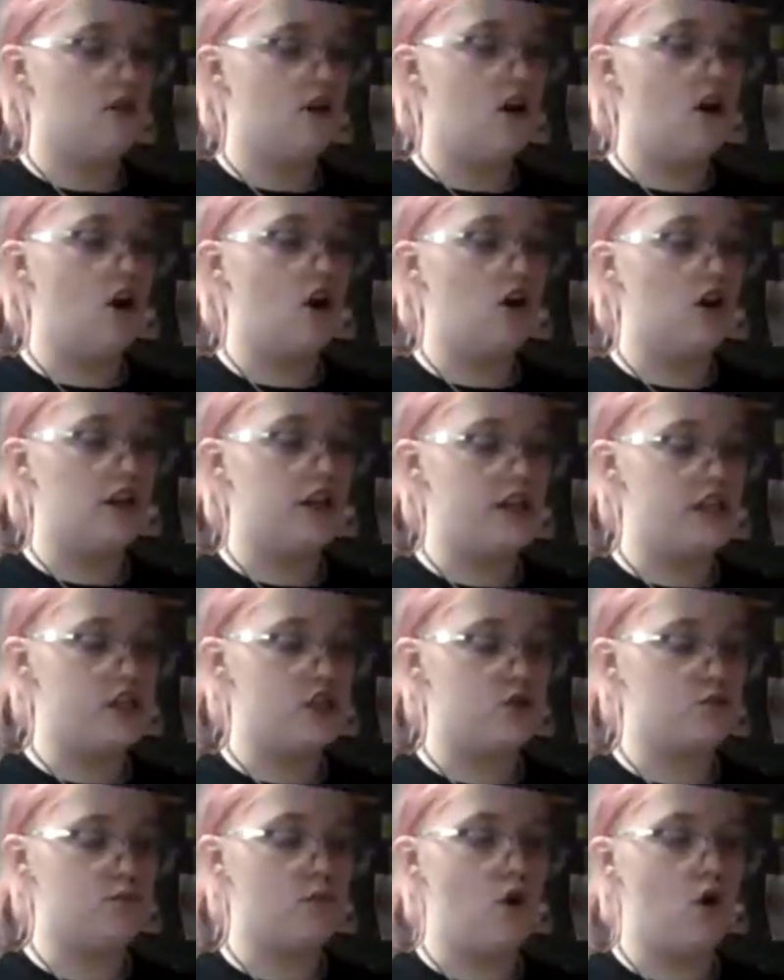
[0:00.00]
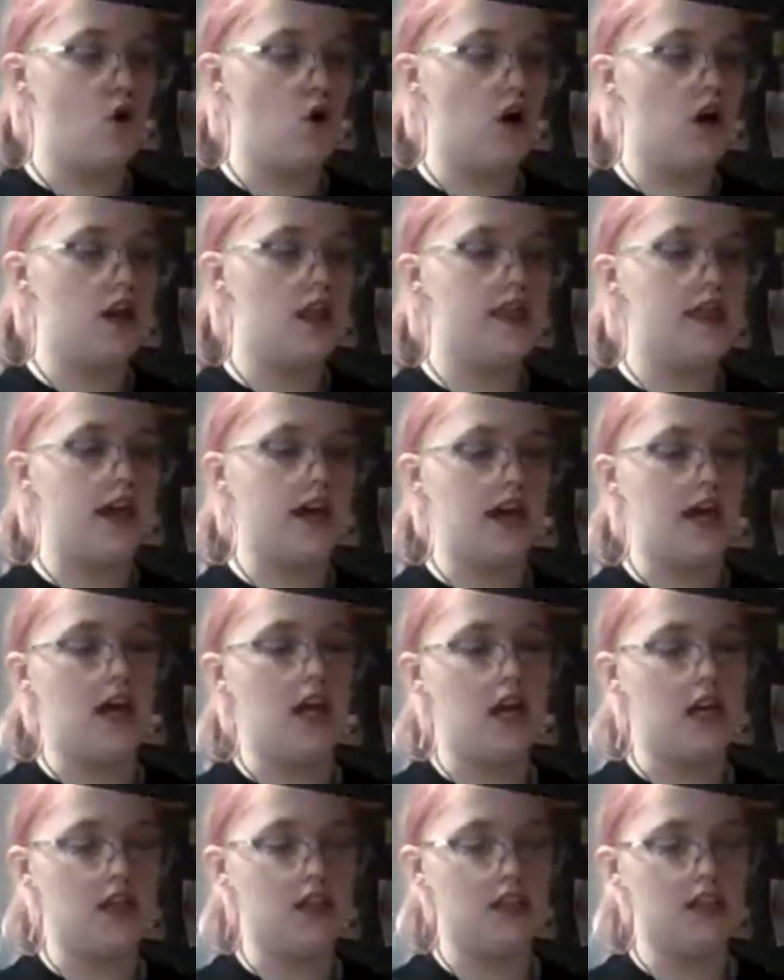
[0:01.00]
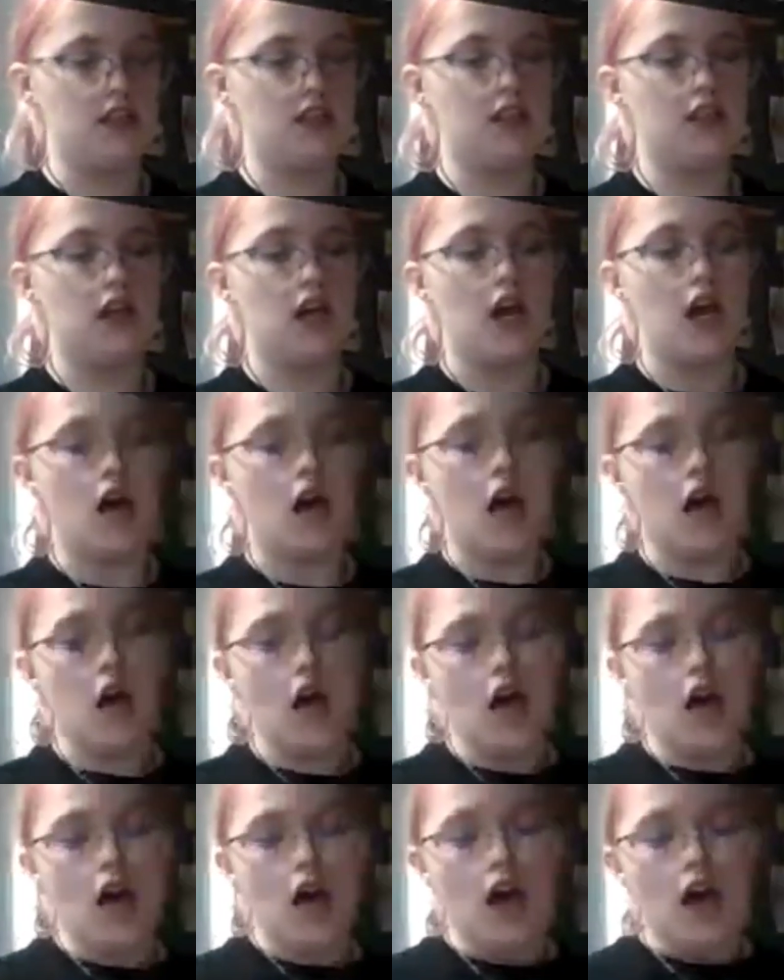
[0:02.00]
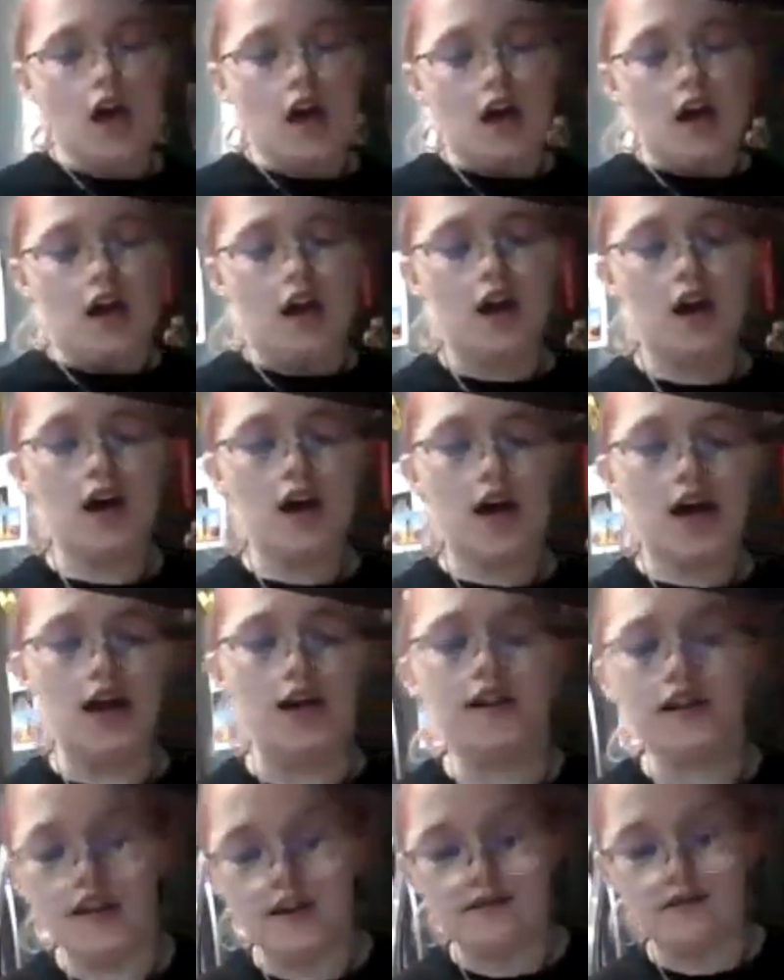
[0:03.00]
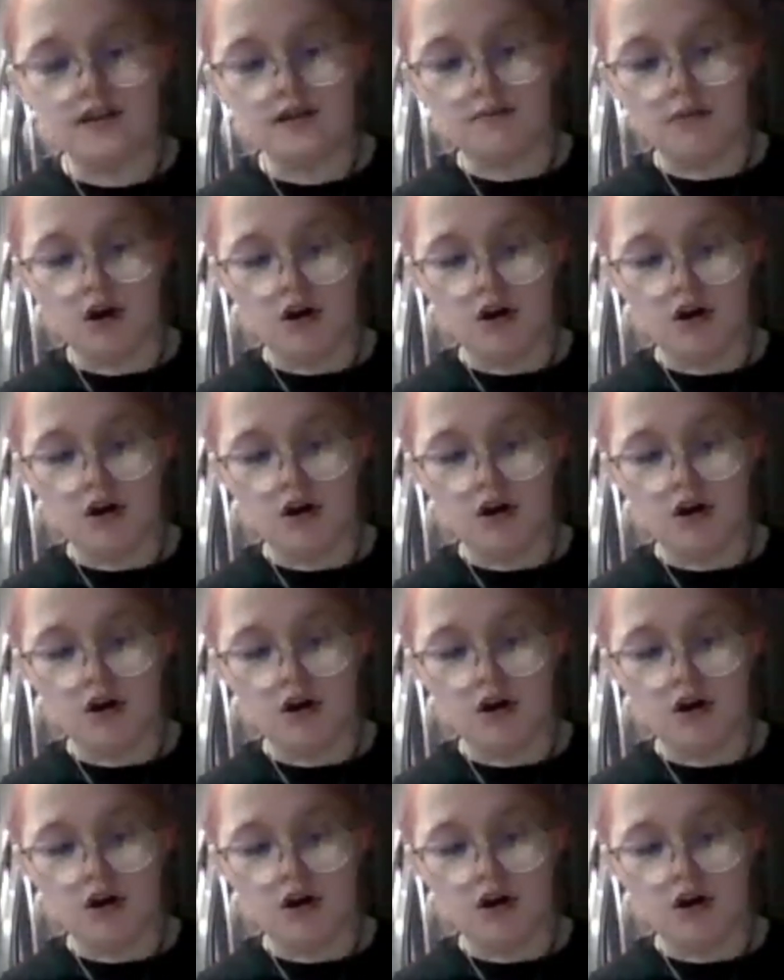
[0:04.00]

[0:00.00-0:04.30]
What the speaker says: hardens more, thickens, and it leaves the